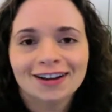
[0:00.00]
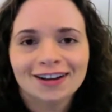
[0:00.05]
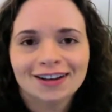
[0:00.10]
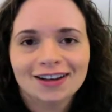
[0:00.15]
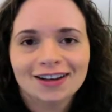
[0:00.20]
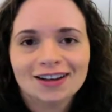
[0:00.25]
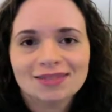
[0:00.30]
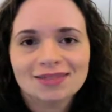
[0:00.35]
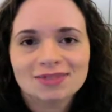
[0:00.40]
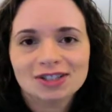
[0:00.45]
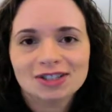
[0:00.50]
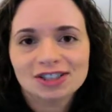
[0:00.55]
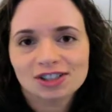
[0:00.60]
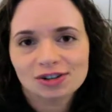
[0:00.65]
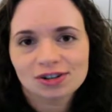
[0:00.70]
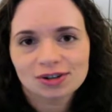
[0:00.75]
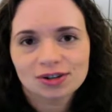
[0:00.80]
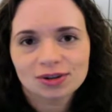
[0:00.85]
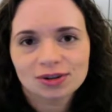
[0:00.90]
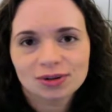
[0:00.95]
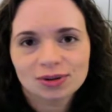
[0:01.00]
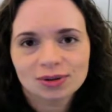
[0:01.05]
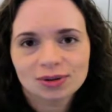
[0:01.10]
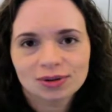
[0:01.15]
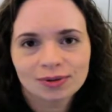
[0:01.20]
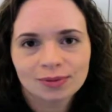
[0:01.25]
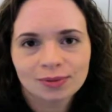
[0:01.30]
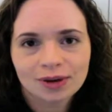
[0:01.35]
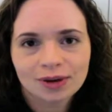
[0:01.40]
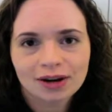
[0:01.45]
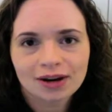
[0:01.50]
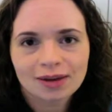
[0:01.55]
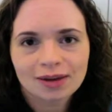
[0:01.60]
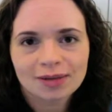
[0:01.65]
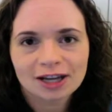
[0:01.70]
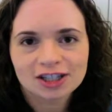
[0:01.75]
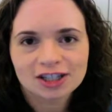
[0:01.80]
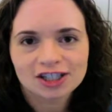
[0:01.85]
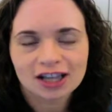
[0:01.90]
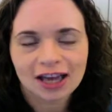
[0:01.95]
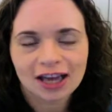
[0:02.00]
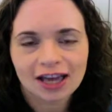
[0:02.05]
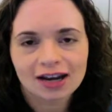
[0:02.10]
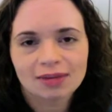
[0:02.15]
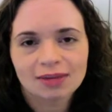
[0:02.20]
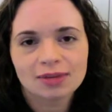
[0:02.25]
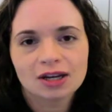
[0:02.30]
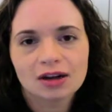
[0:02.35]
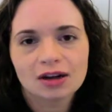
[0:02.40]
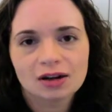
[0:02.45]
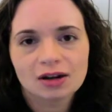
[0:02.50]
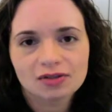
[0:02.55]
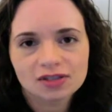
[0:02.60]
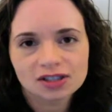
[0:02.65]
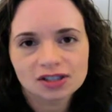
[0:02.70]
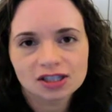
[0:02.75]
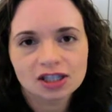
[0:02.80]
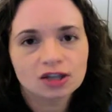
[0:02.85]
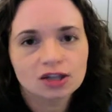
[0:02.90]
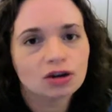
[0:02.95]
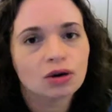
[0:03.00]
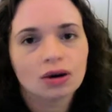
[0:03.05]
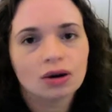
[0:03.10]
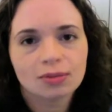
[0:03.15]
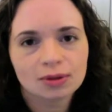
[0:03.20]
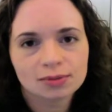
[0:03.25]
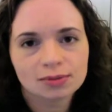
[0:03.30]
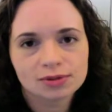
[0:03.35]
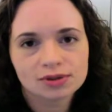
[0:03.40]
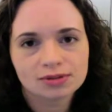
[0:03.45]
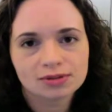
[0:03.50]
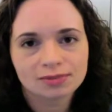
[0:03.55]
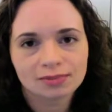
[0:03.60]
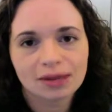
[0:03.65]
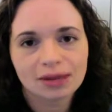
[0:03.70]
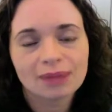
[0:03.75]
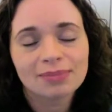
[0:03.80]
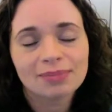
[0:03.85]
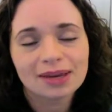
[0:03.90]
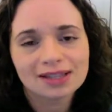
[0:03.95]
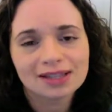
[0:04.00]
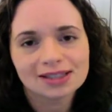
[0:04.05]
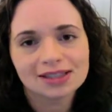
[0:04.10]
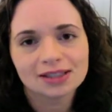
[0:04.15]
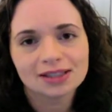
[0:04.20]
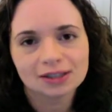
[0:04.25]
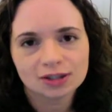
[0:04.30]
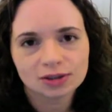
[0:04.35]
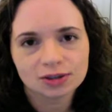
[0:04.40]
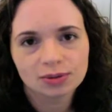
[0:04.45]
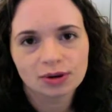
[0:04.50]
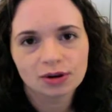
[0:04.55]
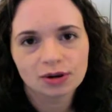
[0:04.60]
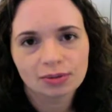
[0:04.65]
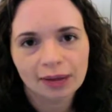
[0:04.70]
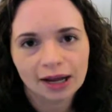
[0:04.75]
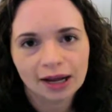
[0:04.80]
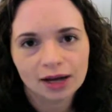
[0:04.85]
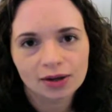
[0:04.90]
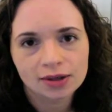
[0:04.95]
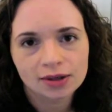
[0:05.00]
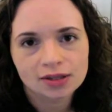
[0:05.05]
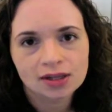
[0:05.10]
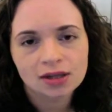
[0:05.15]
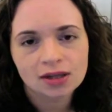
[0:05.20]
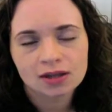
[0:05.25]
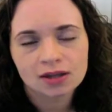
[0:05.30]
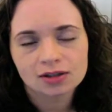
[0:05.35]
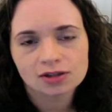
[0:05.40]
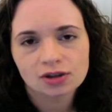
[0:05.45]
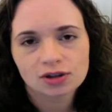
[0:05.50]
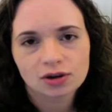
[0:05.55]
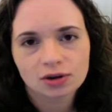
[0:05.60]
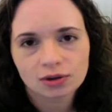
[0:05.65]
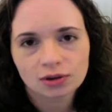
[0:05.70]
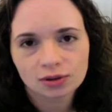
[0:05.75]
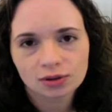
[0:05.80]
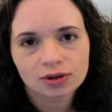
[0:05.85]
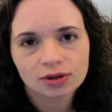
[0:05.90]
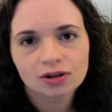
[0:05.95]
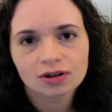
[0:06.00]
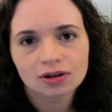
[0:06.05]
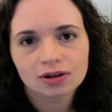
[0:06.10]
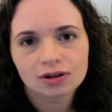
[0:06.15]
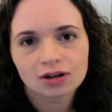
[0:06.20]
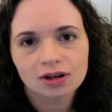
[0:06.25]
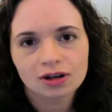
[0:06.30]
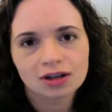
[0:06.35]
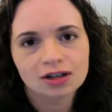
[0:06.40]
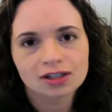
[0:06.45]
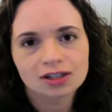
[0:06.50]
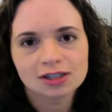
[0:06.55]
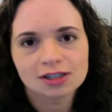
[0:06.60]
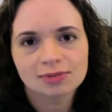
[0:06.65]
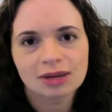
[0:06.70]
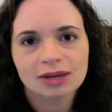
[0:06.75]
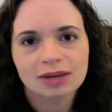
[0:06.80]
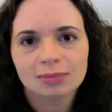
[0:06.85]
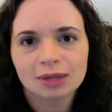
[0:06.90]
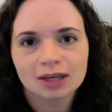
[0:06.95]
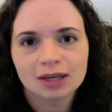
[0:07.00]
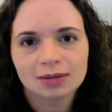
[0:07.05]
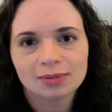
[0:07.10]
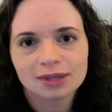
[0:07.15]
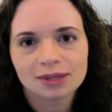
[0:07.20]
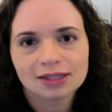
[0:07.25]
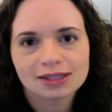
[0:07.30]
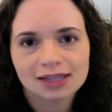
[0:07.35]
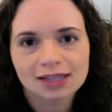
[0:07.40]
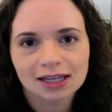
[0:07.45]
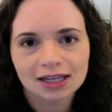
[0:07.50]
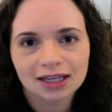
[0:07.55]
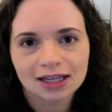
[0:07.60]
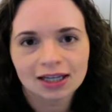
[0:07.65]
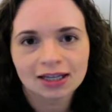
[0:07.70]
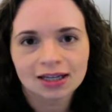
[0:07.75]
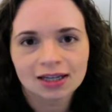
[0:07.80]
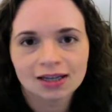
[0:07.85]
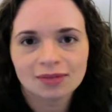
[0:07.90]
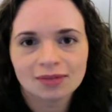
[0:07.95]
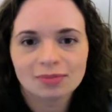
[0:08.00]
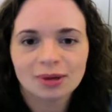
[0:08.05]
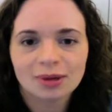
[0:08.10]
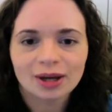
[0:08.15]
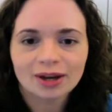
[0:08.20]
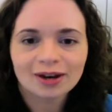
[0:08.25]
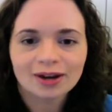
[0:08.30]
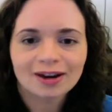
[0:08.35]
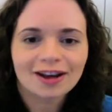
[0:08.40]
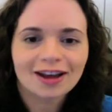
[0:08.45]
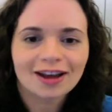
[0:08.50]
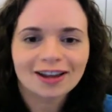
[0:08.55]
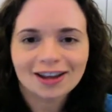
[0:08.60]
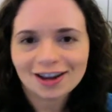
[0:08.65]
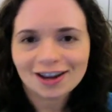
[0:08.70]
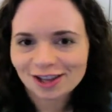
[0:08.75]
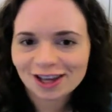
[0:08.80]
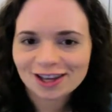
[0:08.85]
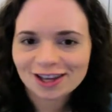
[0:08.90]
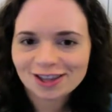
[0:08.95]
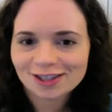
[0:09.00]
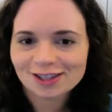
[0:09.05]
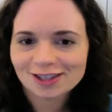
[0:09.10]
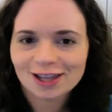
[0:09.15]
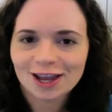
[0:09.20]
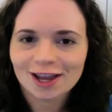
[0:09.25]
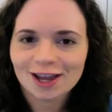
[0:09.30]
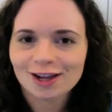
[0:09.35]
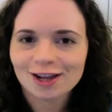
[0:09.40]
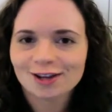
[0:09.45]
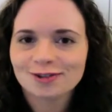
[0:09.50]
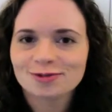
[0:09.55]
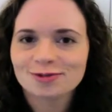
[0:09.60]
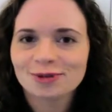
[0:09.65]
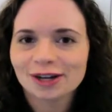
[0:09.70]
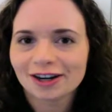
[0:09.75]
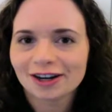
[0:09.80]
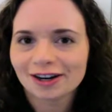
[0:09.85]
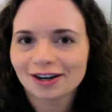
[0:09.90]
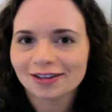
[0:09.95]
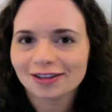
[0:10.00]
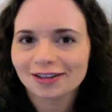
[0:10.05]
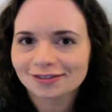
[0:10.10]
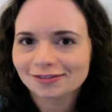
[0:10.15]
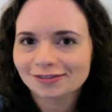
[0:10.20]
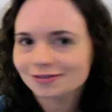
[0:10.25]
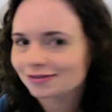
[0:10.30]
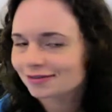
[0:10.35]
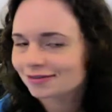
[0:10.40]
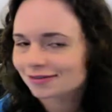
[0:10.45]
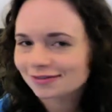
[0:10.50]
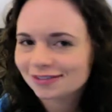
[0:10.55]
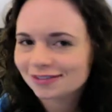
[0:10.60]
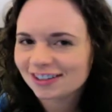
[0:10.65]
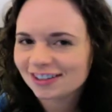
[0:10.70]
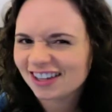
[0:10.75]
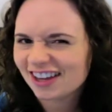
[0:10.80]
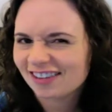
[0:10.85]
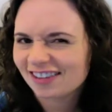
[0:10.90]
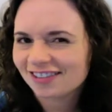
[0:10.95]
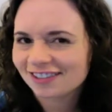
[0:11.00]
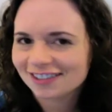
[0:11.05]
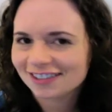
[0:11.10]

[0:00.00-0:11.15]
I'm going to show you where I'm actually at. Obviously, I'm basically 200 pounds. So you're not going to expect me to be skinny. But I kind of like this angle where you can't really